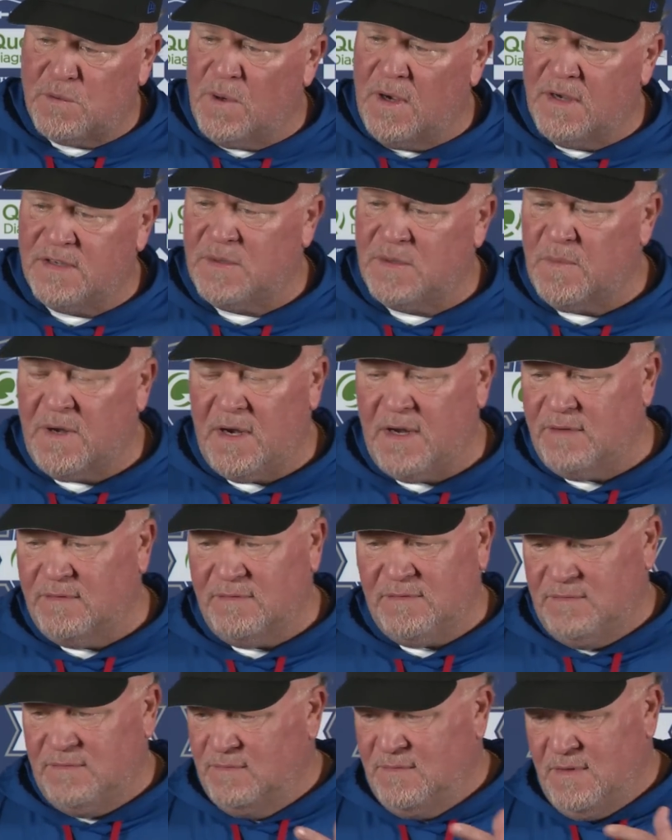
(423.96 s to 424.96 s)

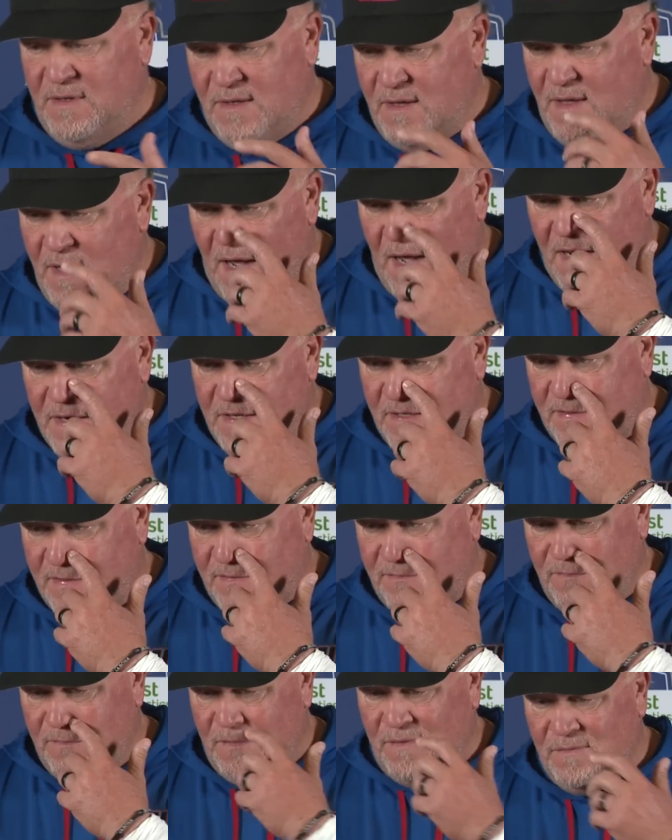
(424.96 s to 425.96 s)
question, but
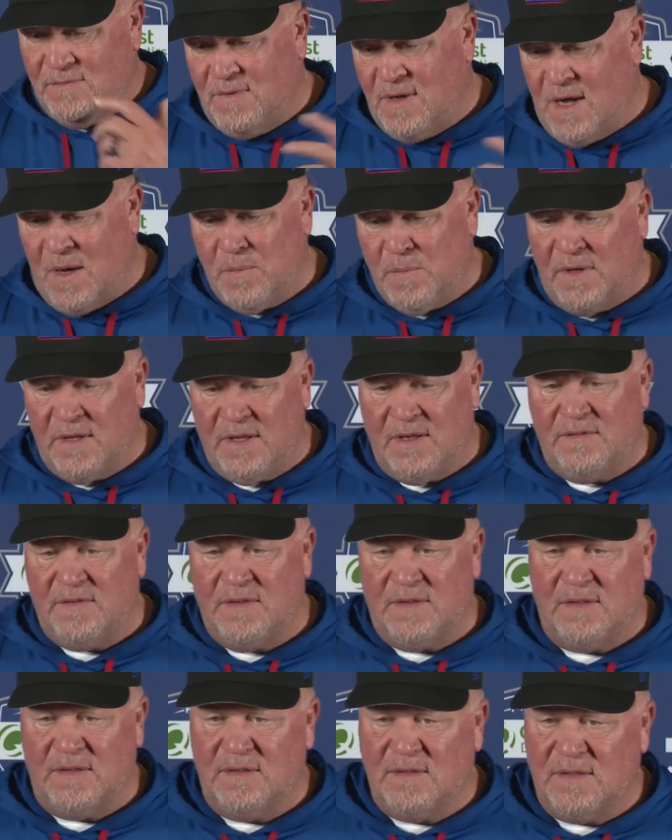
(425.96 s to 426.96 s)
I believe
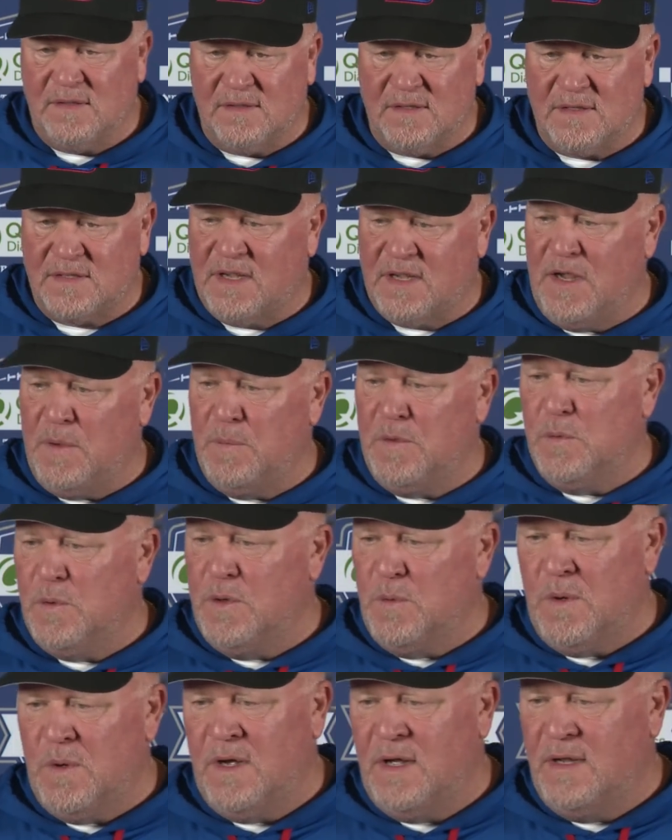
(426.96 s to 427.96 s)
in the scheme that
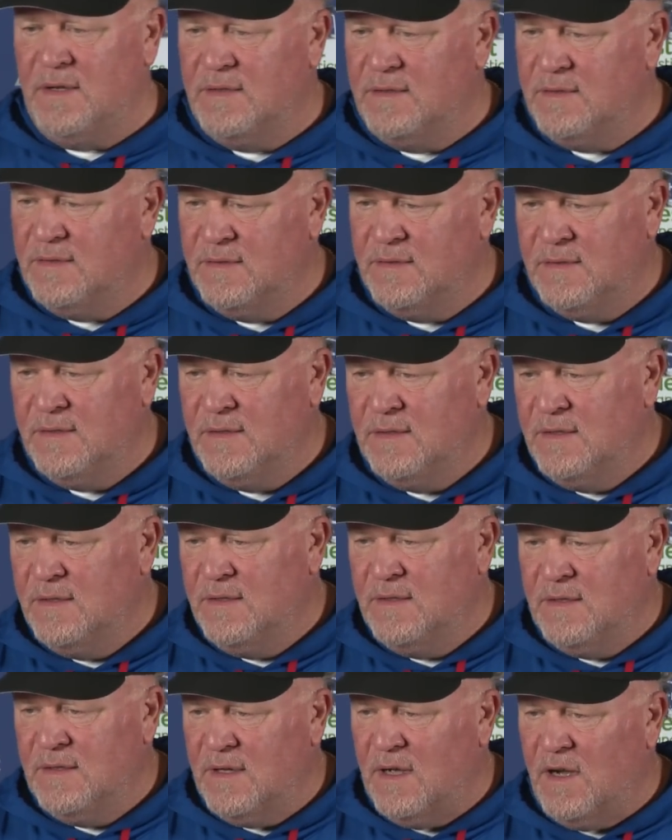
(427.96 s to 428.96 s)
we run.
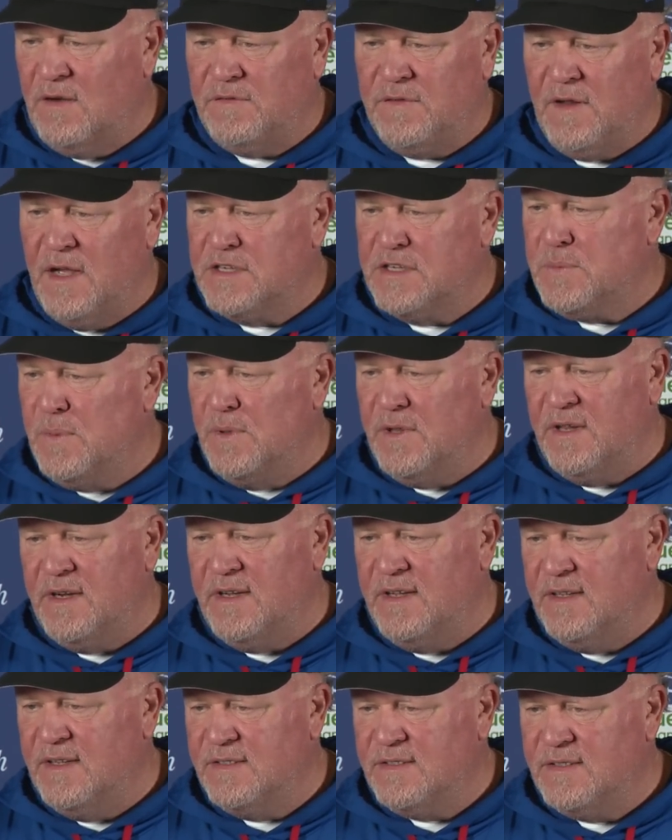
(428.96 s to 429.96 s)
How flexible it
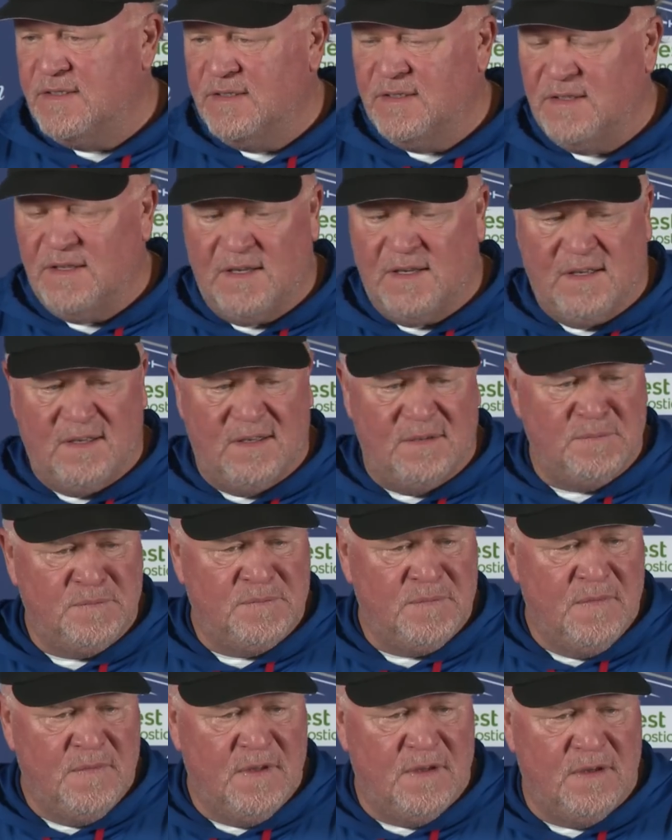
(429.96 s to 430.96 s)
is,
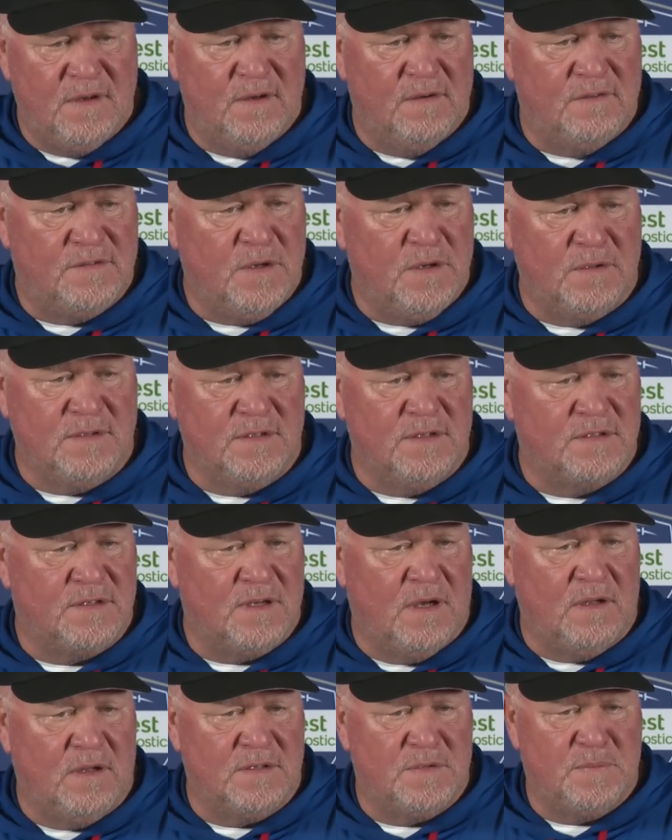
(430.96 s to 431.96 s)
you know. I've told you
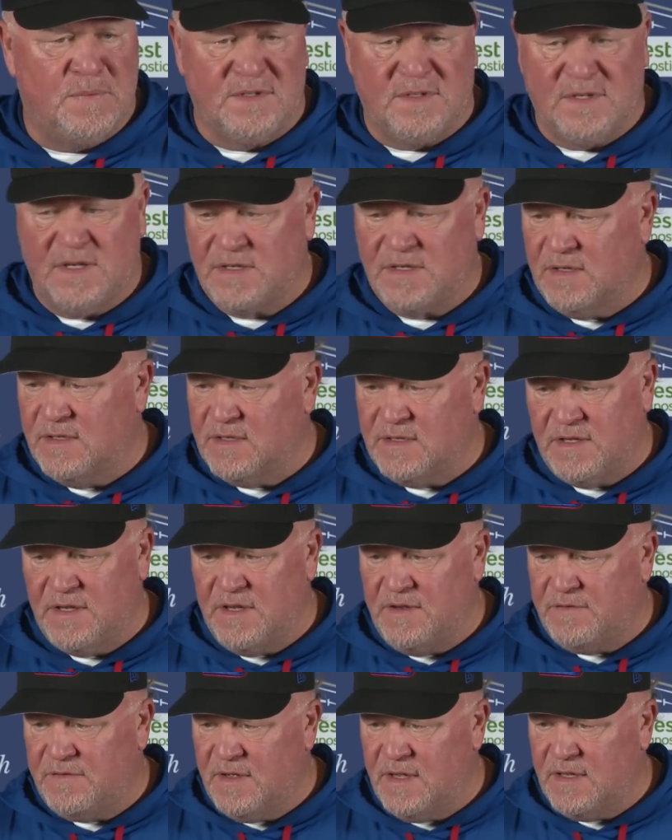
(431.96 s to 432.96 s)
it's positionless
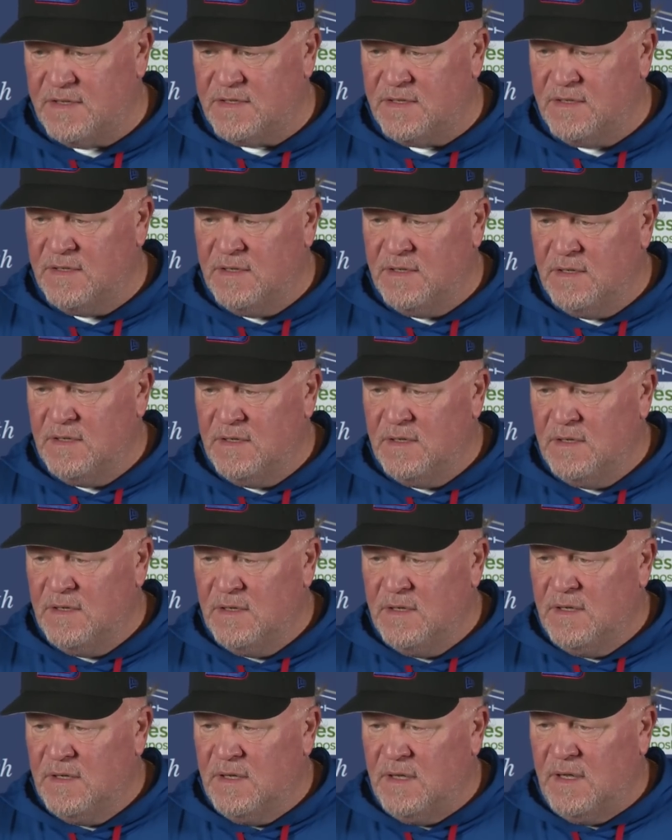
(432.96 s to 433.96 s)
defense,
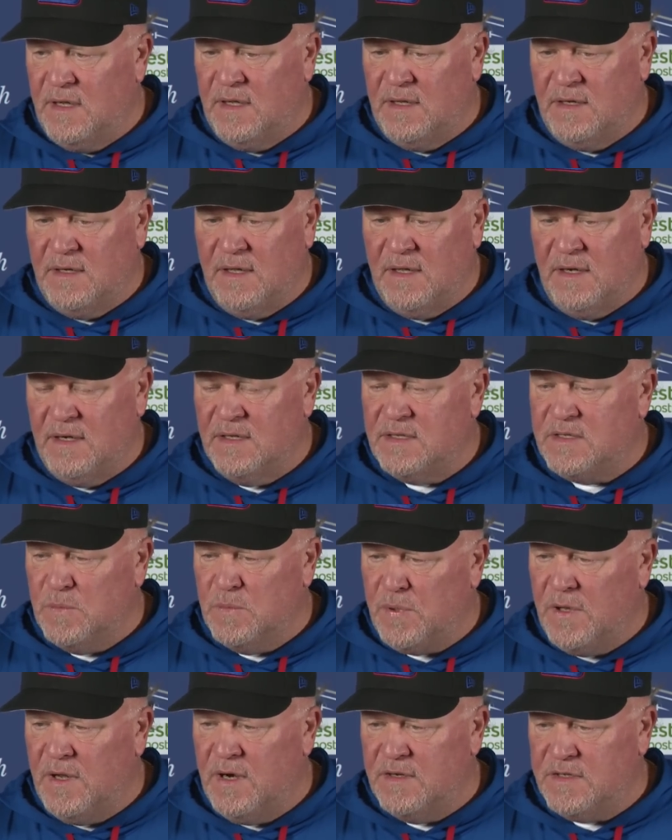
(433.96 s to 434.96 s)
and it's the
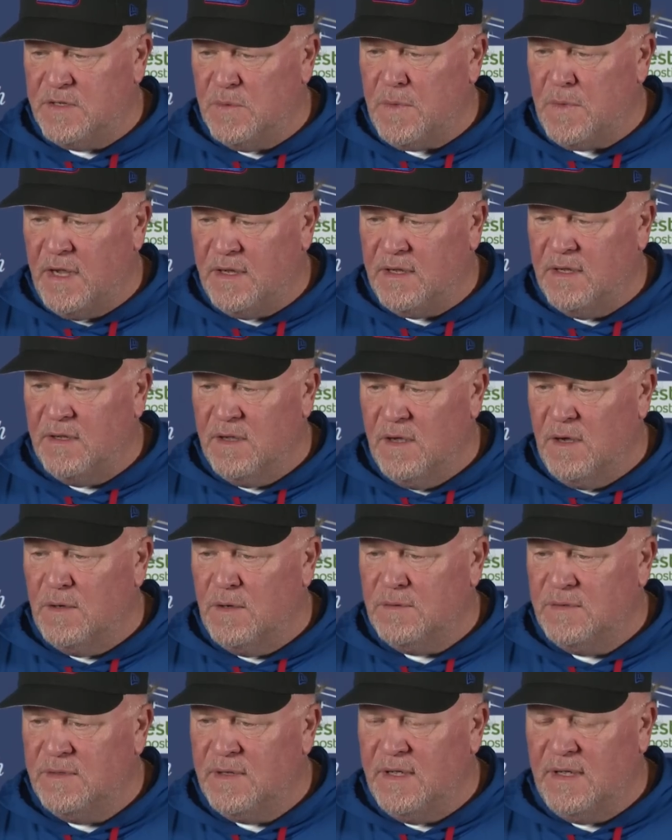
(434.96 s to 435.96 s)
players that make it
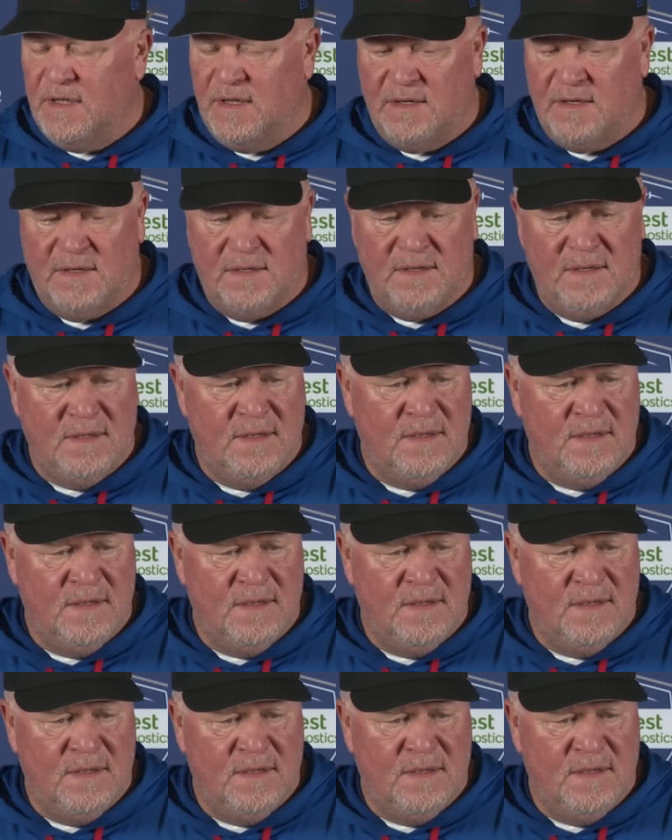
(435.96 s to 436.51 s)
go. And